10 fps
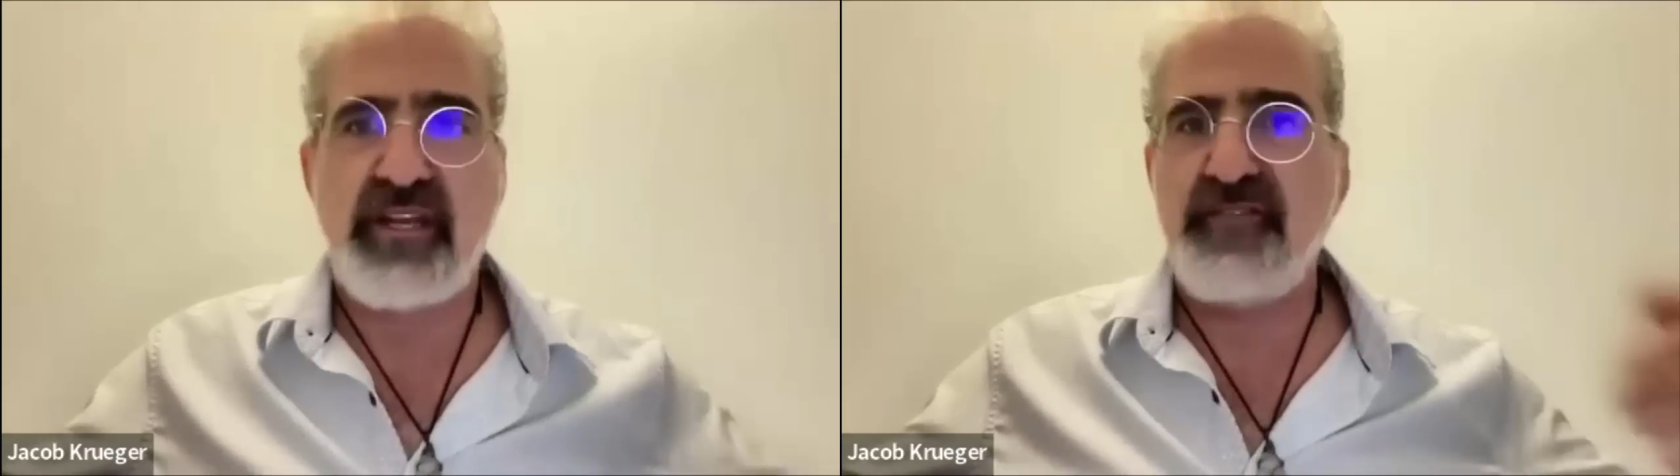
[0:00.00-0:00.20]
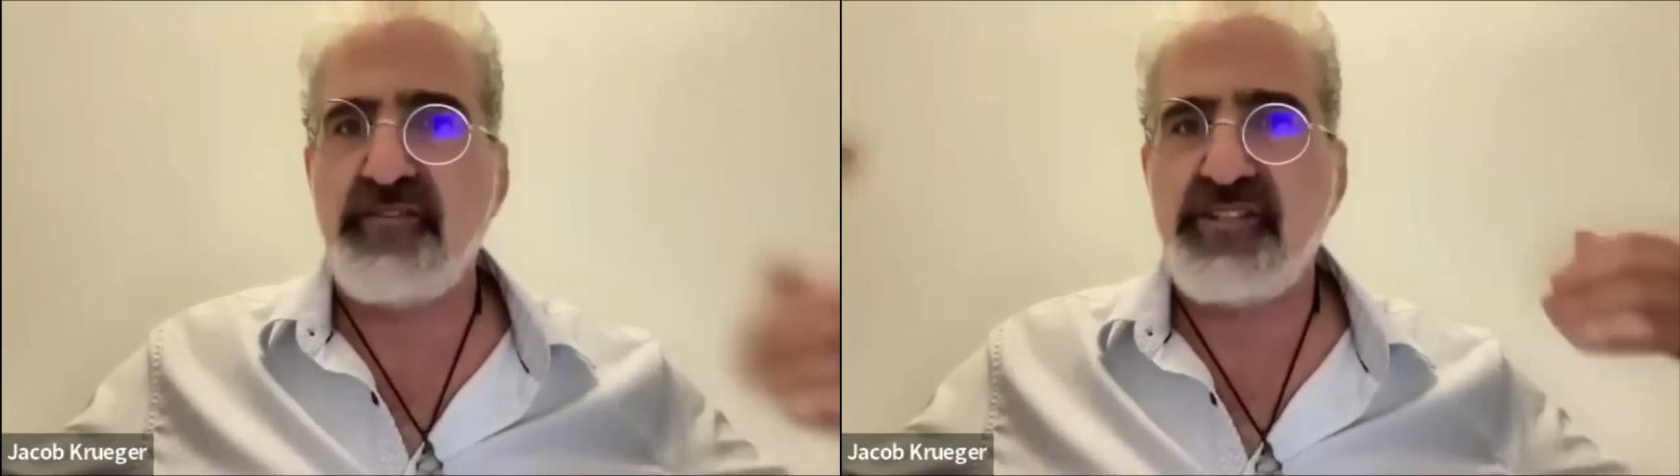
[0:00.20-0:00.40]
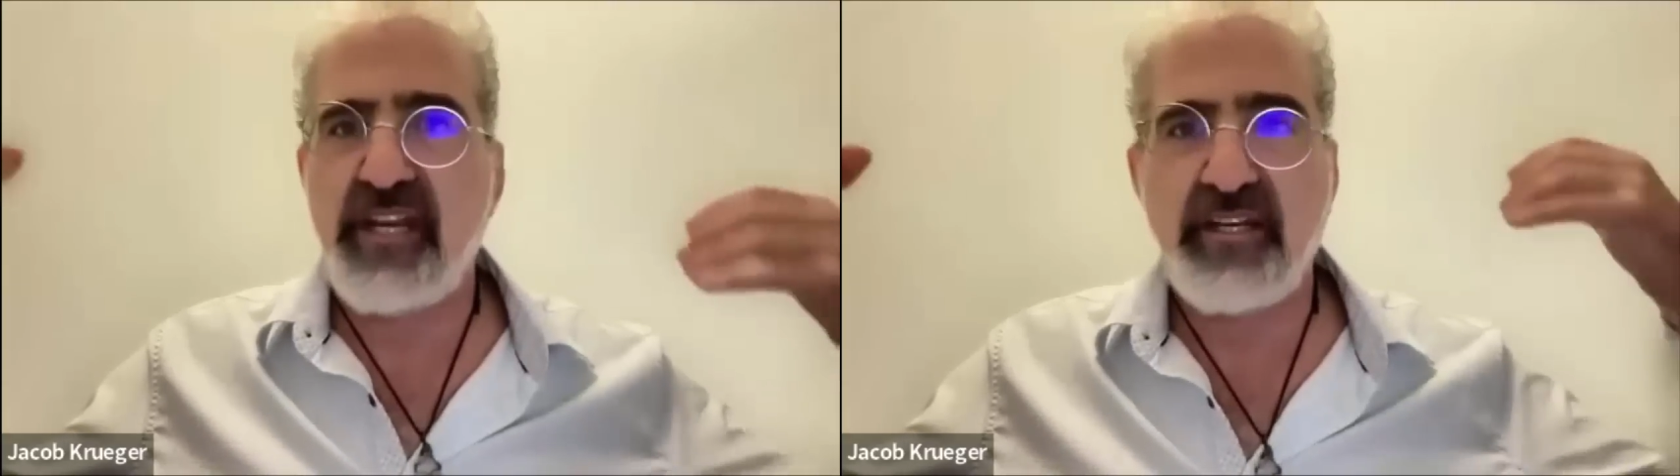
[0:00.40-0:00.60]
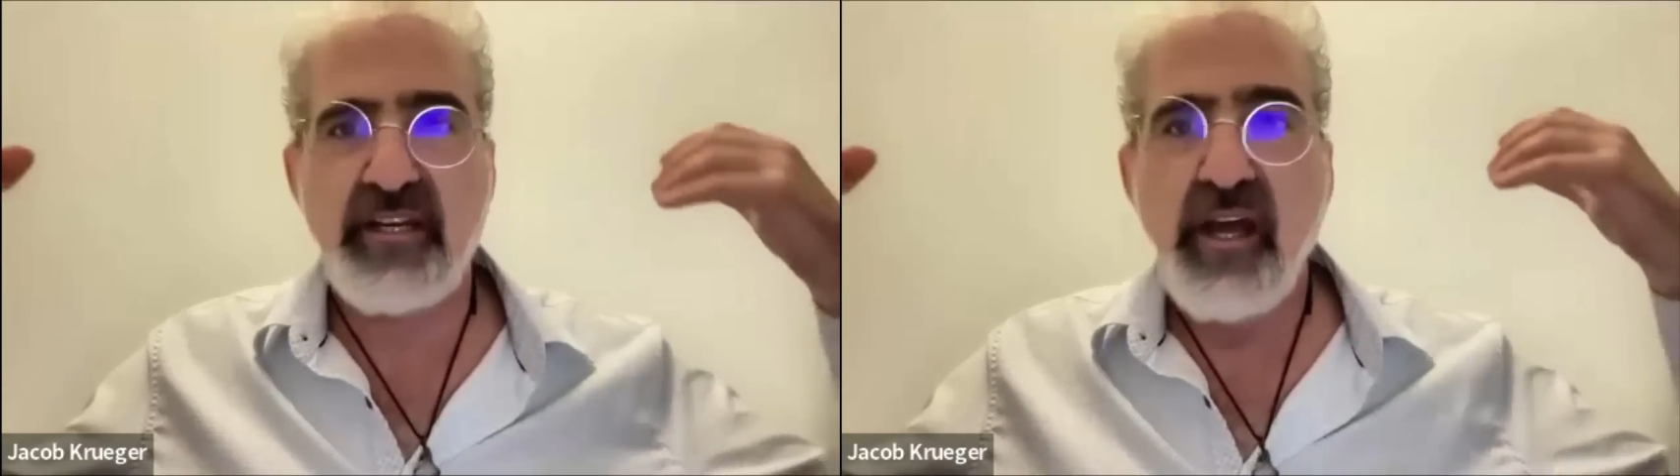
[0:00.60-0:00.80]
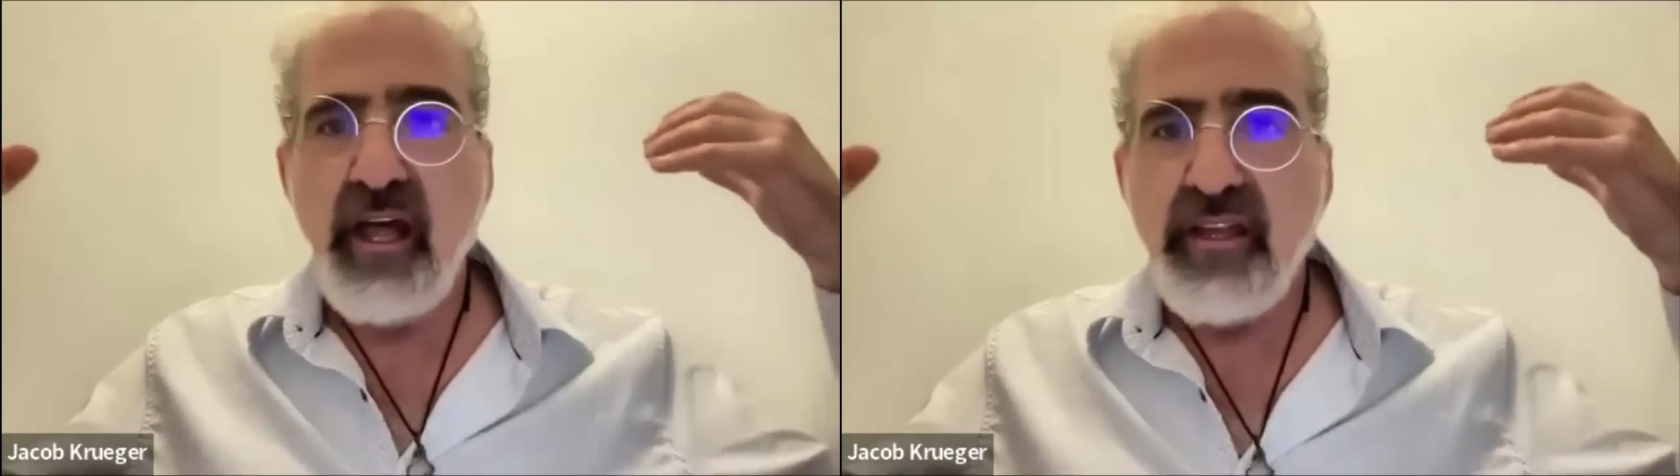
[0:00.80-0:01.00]
if you've
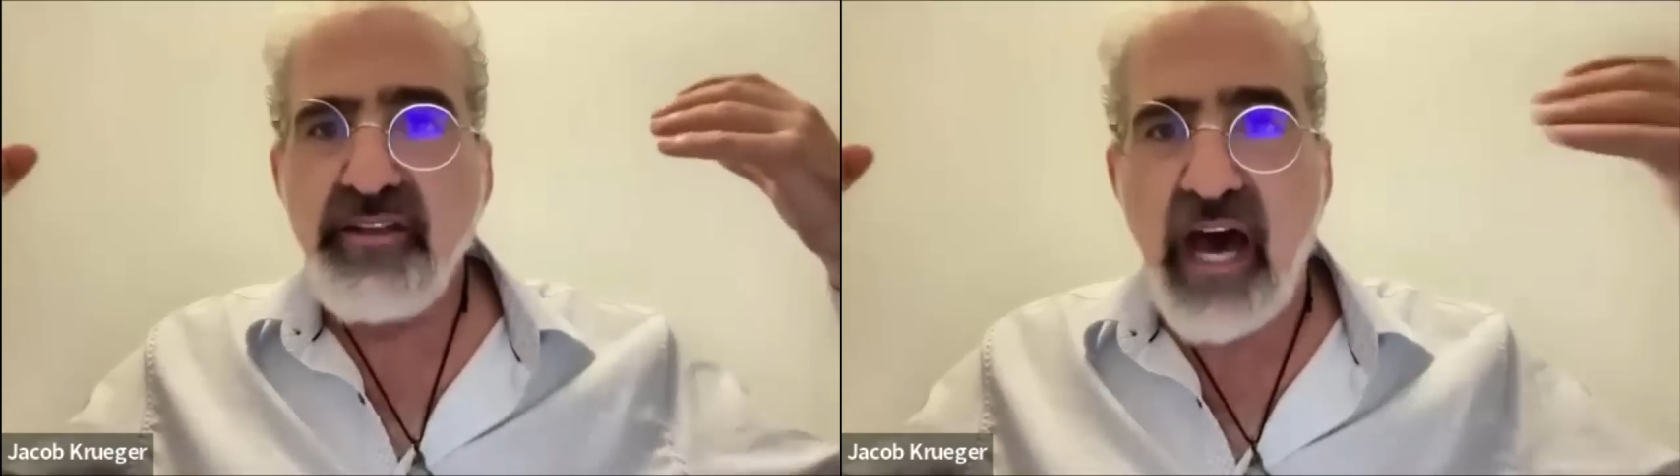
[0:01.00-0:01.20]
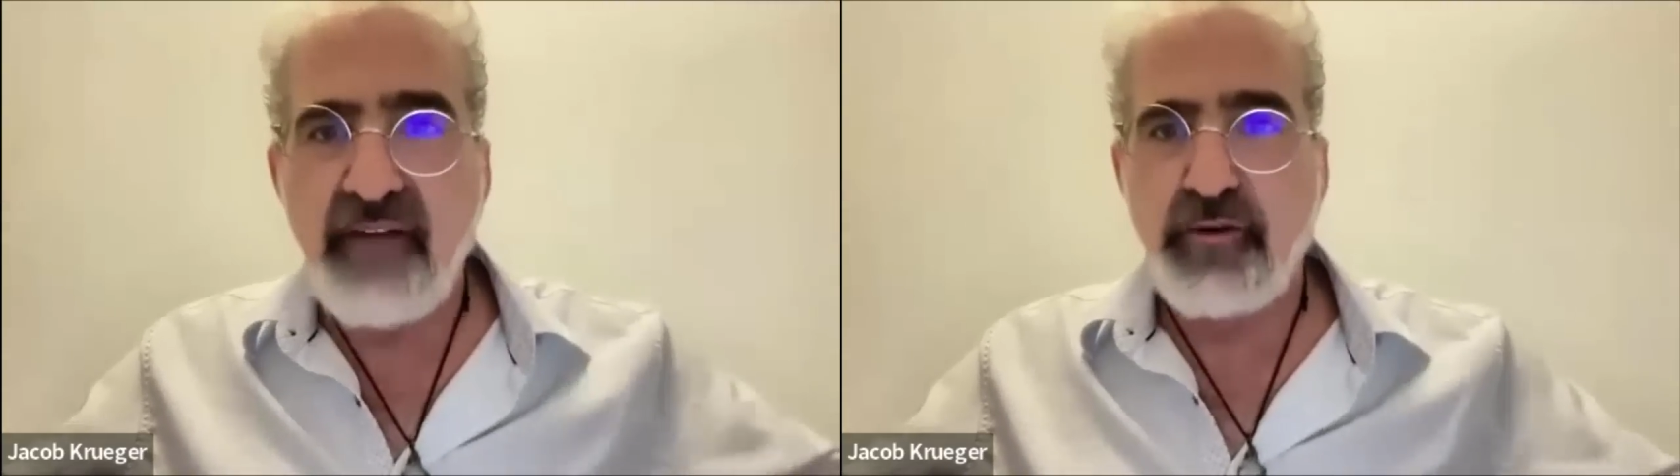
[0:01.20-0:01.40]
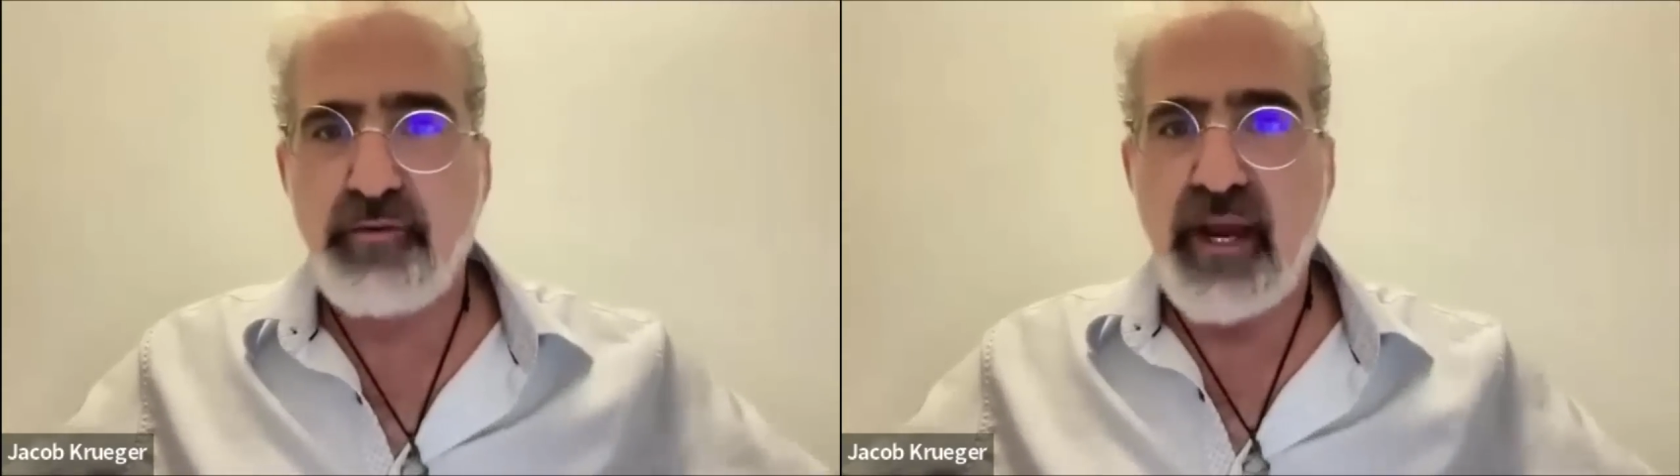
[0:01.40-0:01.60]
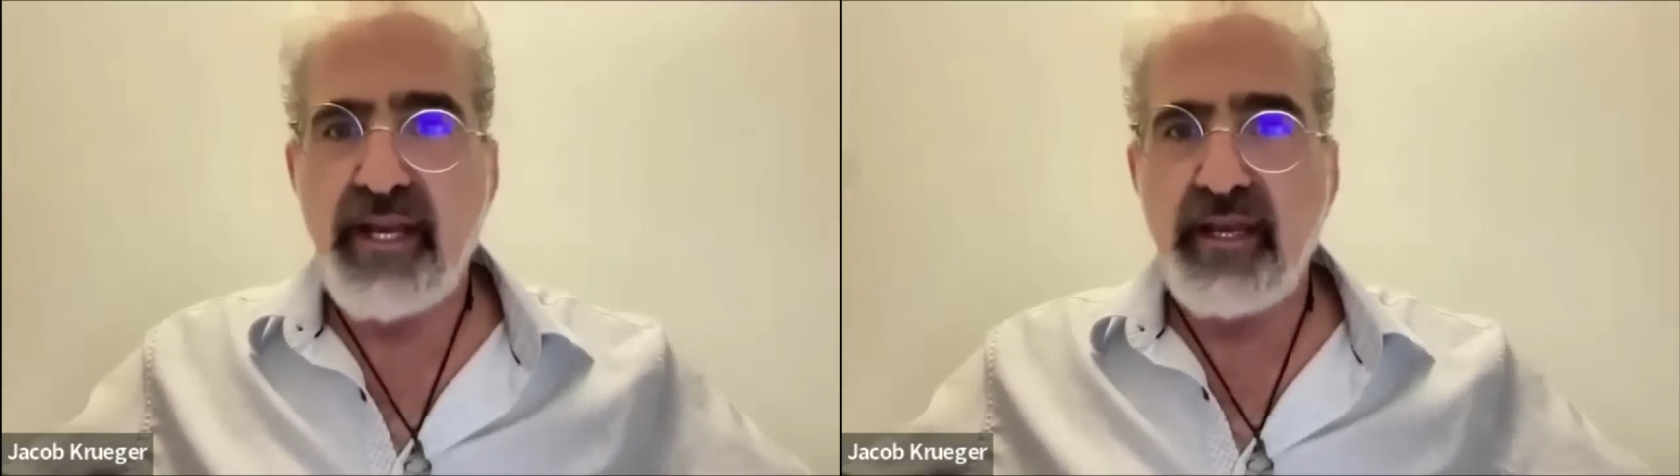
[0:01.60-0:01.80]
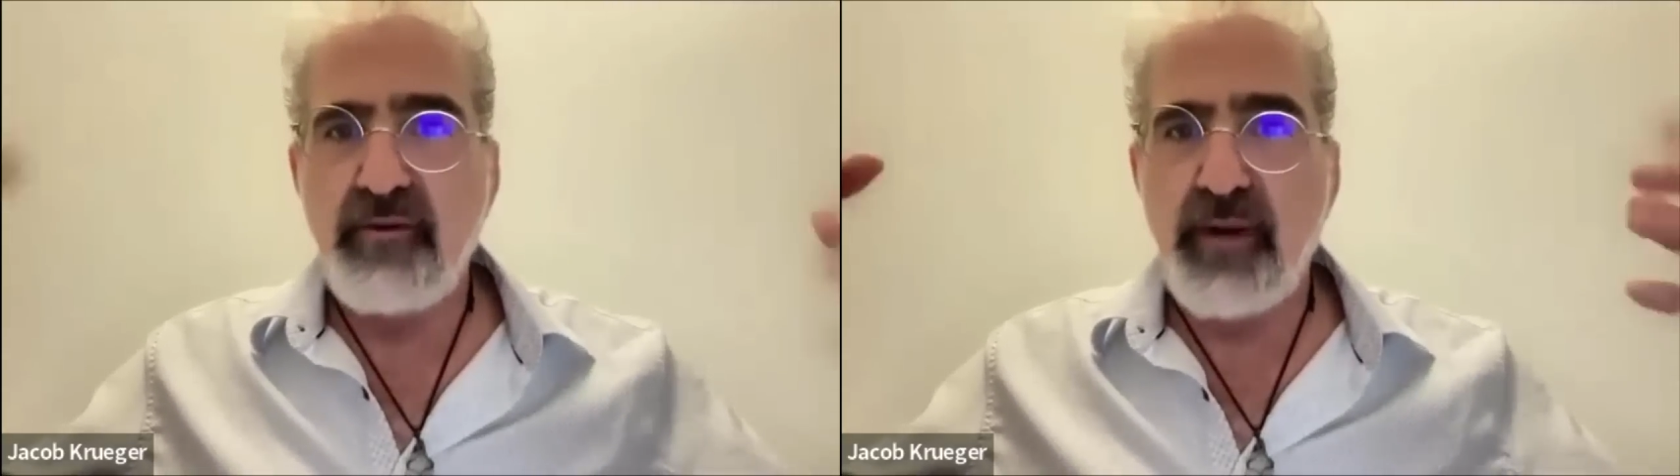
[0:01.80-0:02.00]
studied novel writing,